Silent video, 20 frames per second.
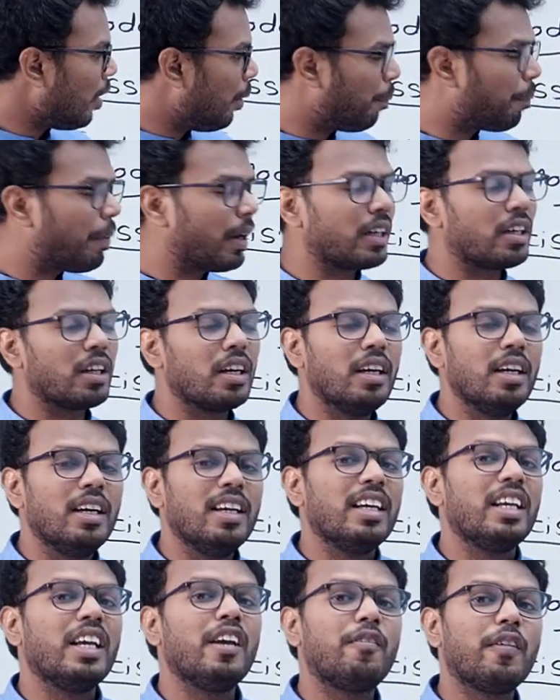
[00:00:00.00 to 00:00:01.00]
but
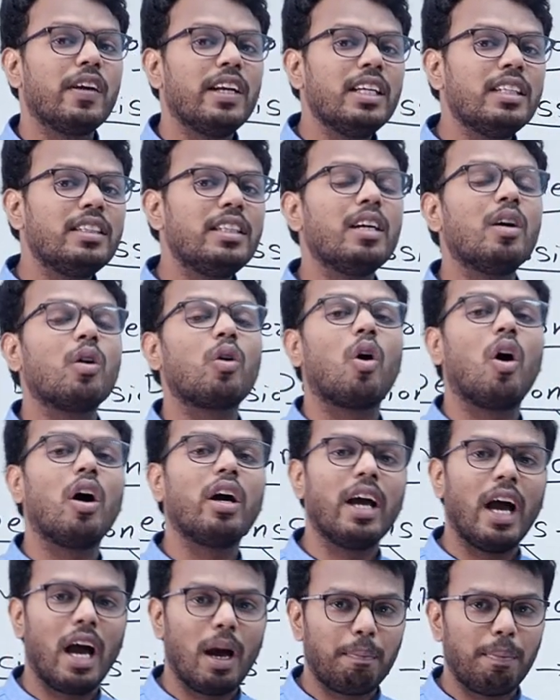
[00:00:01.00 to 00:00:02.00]
if anything
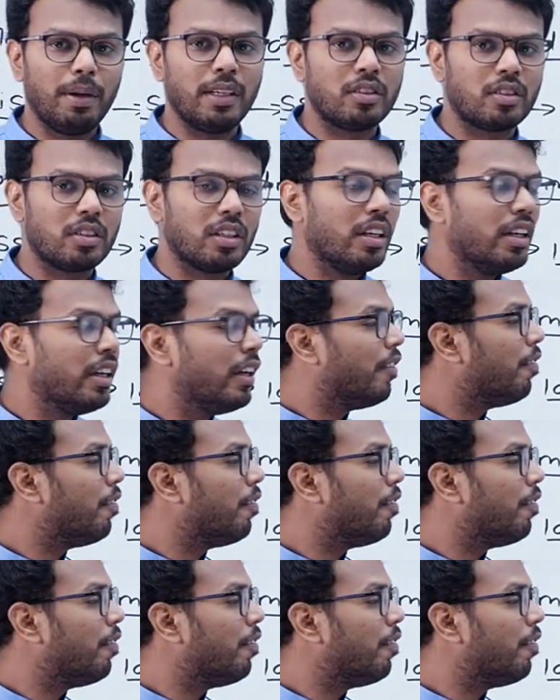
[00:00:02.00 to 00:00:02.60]
wrong happens